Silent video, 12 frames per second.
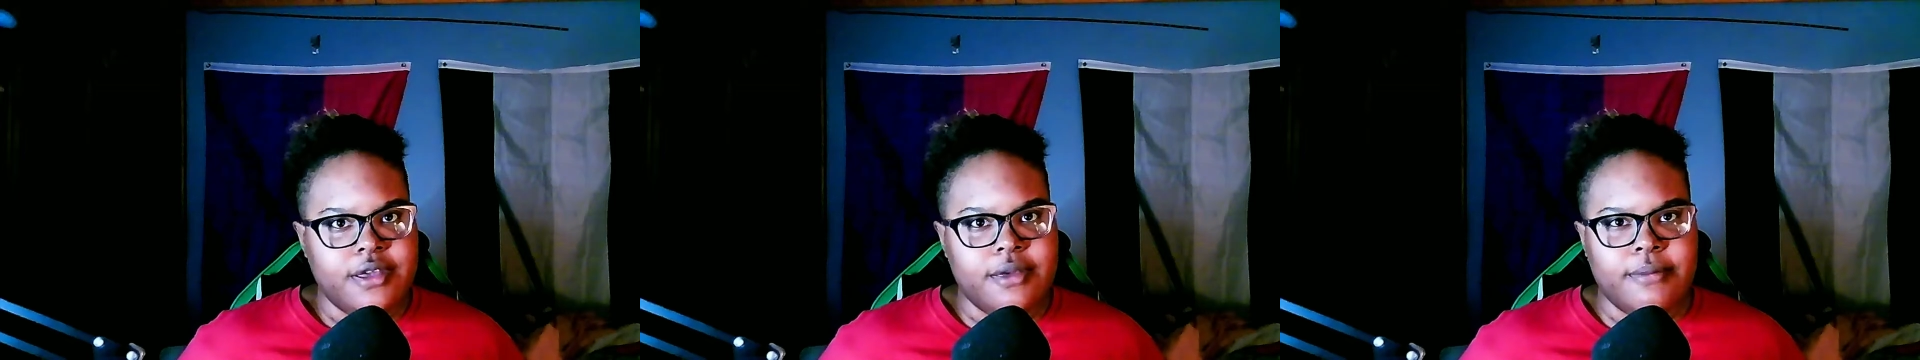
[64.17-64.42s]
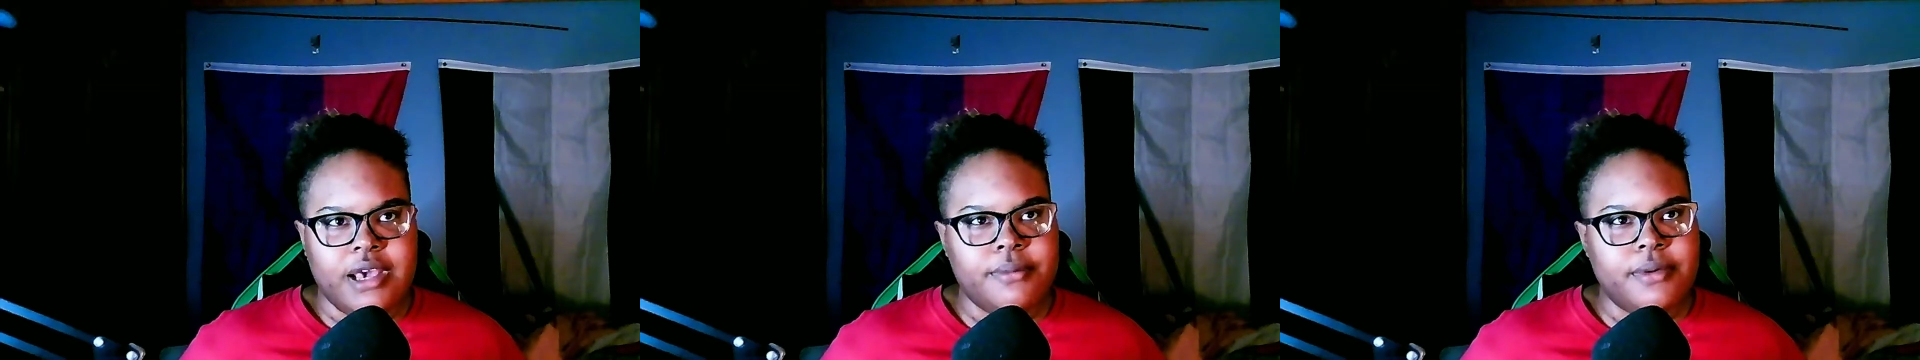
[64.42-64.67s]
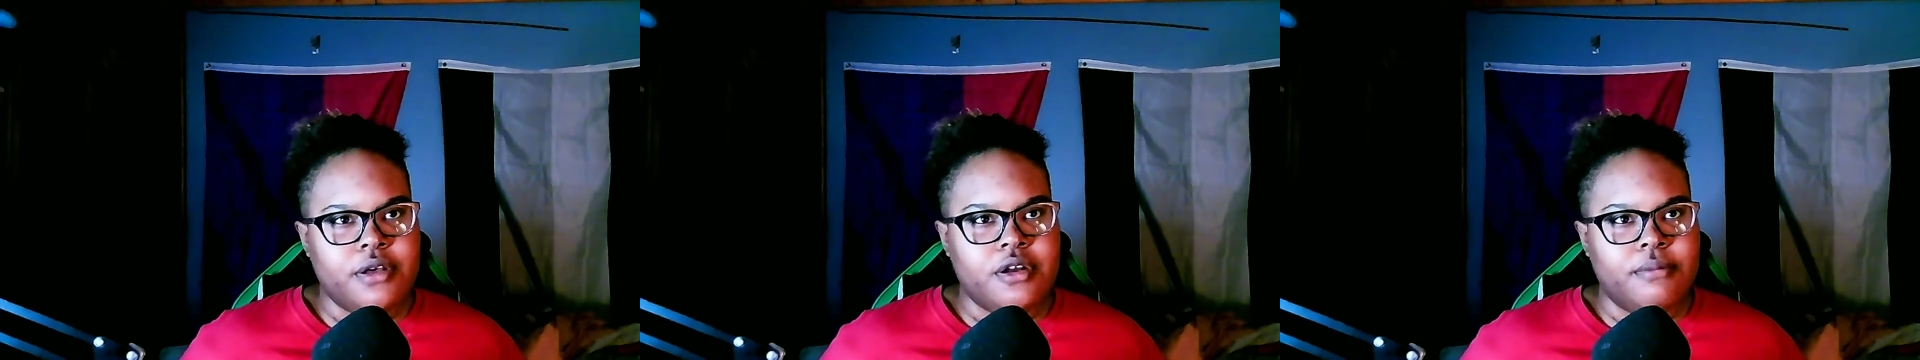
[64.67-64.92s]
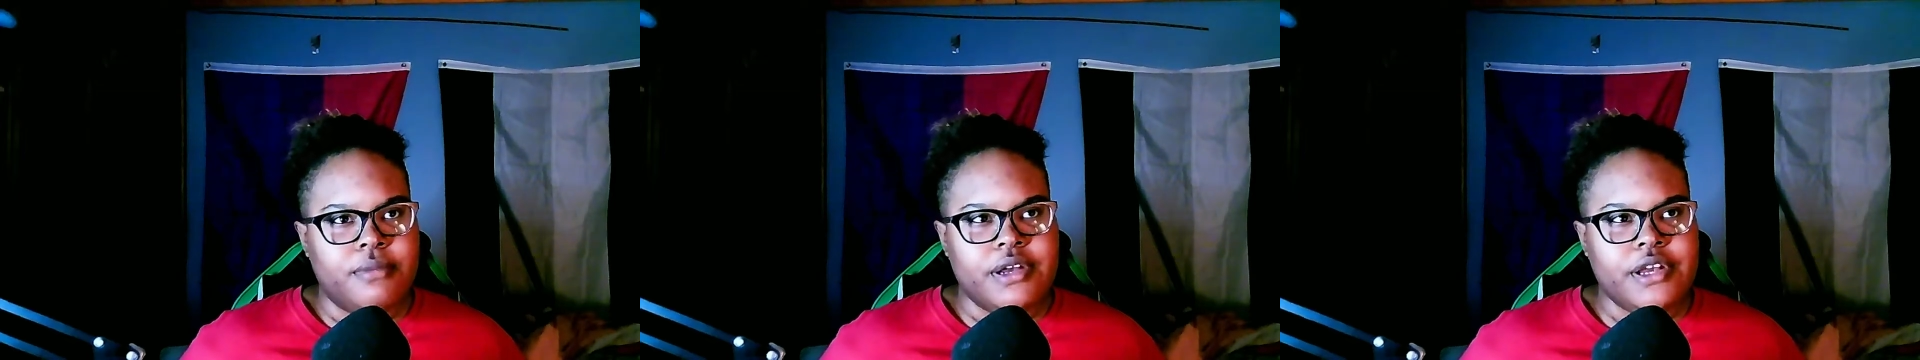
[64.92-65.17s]
might have been on a
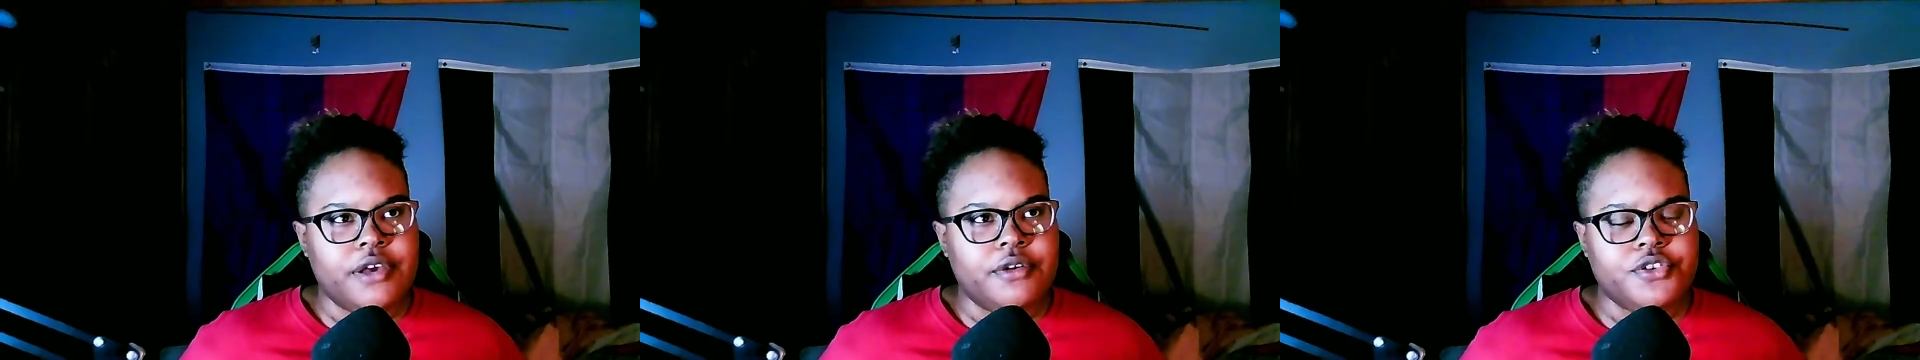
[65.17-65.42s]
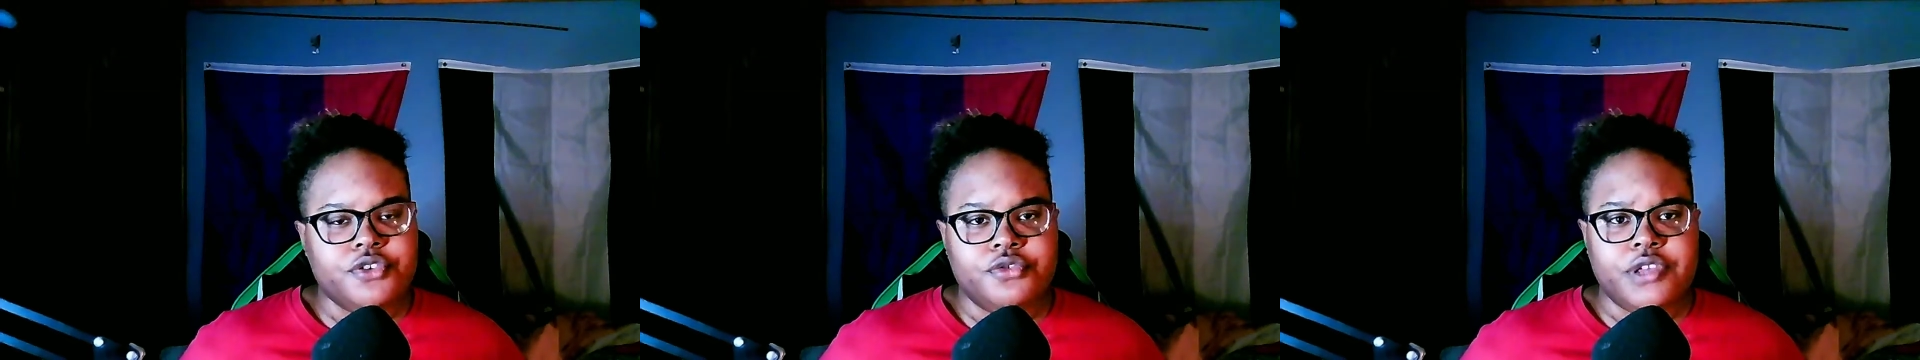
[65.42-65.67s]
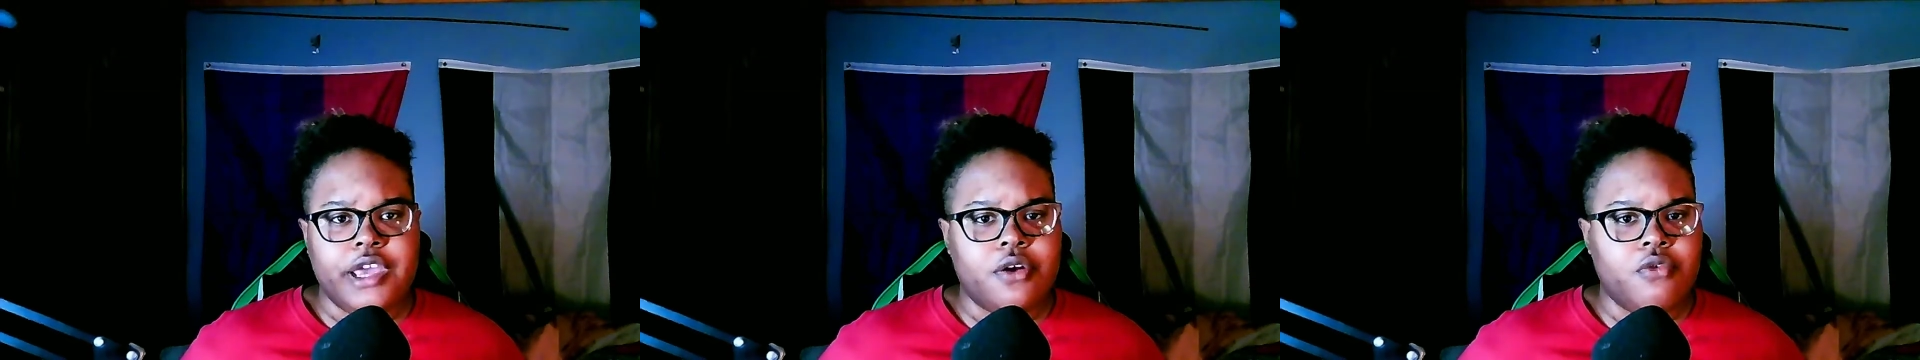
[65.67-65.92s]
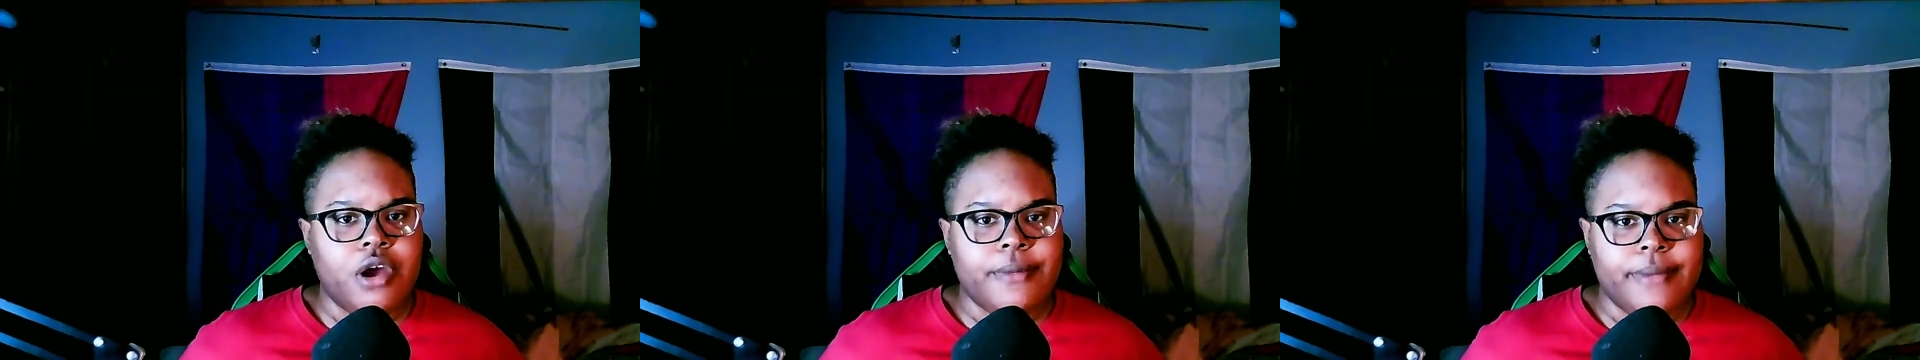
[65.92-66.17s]
Monday or a Tuesday, I don't
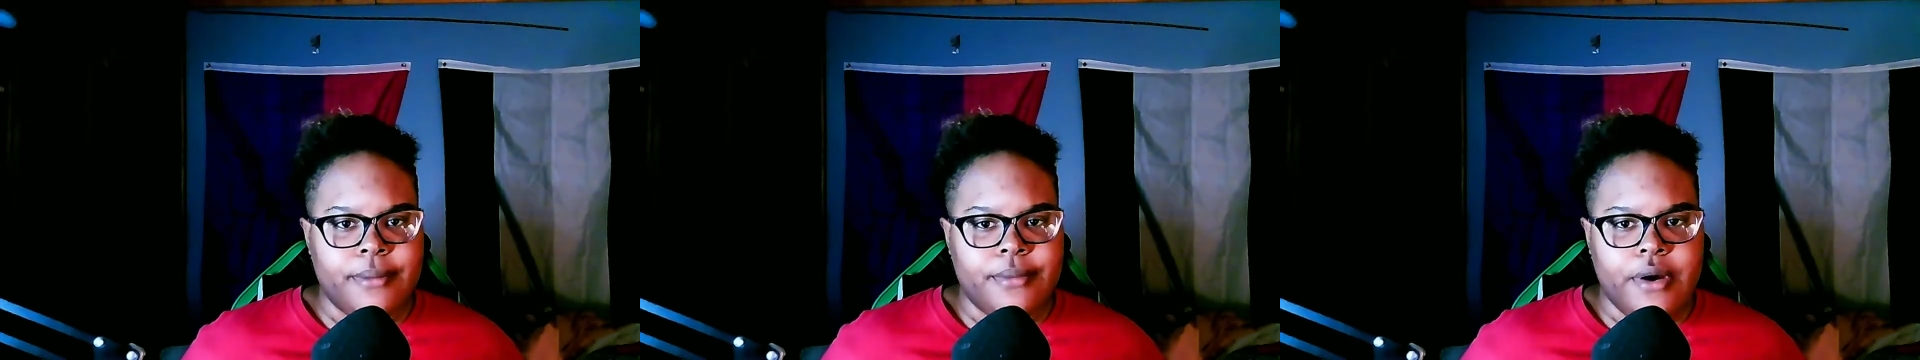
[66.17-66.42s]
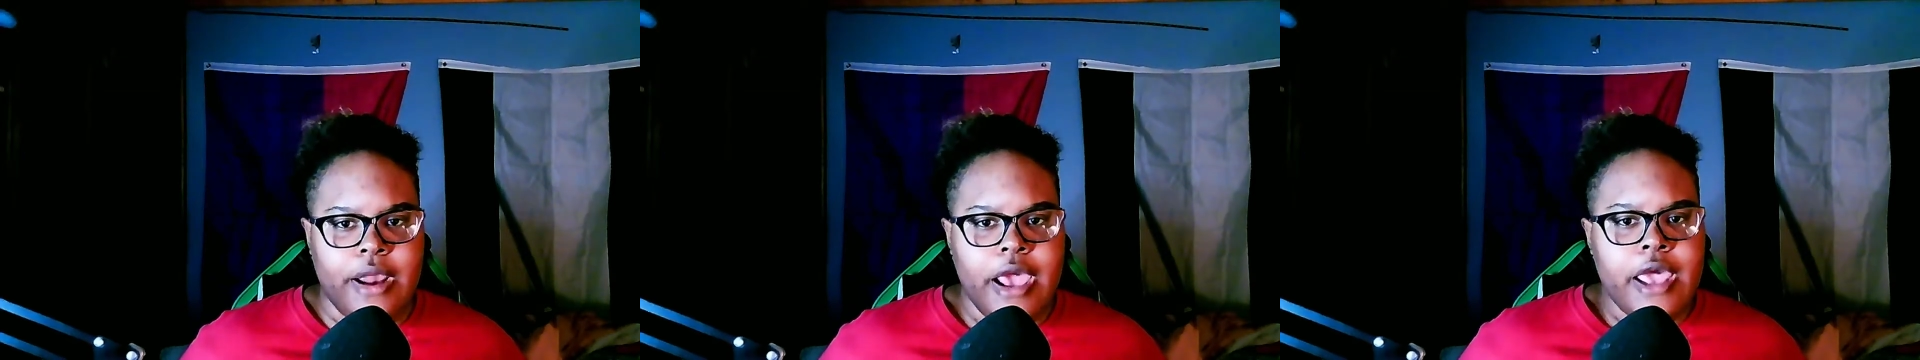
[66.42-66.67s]
quite remember.